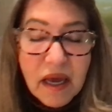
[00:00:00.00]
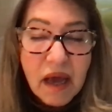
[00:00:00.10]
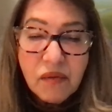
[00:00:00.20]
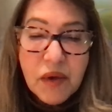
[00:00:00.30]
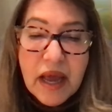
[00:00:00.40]

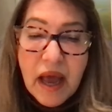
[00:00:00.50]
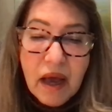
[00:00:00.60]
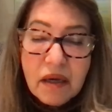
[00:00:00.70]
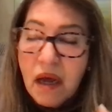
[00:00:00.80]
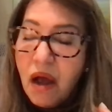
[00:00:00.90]
and we
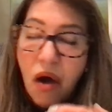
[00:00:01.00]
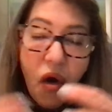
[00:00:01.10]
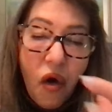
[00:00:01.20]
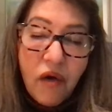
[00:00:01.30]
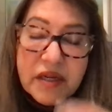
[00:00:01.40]
had
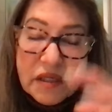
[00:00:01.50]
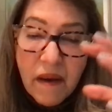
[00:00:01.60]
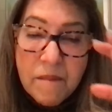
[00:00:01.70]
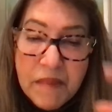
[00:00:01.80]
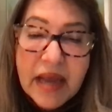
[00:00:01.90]
all these
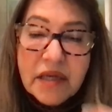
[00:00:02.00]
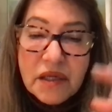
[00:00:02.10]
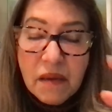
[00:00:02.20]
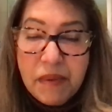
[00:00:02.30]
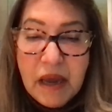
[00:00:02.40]

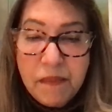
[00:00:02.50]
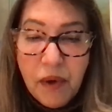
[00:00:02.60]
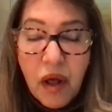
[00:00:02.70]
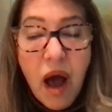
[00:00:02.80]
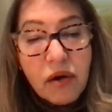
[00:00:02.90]
amazing
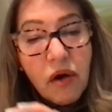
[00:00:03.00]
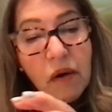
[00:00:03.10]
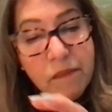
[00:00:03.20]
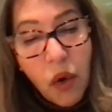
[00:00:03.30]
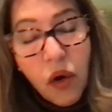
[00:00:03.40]
people on our
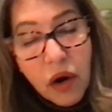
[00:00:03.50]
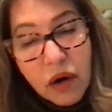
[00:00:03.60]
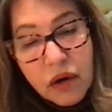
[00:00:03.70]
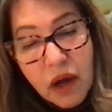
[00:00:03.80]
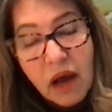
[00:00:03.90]

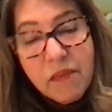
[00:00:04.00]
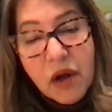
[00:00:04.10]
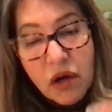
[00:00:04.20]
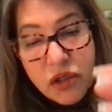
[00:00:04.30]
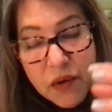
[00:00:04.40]
board
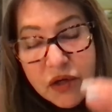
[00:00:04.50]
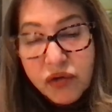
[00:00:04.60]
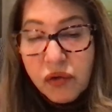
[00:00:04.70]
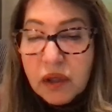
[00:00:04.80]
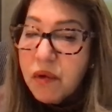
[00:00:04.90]
because we
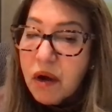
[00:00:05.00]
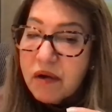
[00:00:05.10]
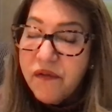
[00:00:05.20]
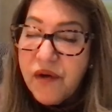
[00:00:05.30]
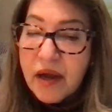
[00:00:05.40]
truly were going to
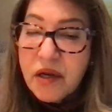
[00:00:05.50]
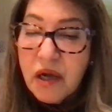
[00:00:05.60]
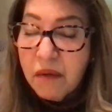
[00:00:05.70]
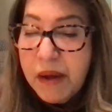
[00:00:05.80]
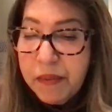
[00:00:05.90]
find
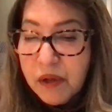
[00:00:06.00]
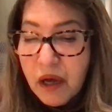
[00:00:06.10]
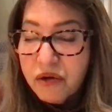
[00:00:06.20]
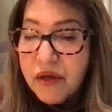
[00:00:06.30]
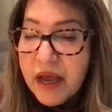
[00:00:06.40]
young people
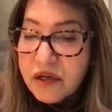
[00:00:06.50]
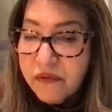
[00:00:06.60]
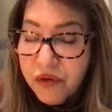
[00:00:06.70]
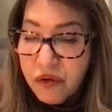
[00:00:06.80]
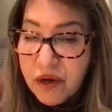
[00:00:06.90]
under the age of
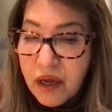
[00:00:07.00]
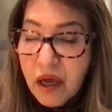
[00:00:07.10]
30,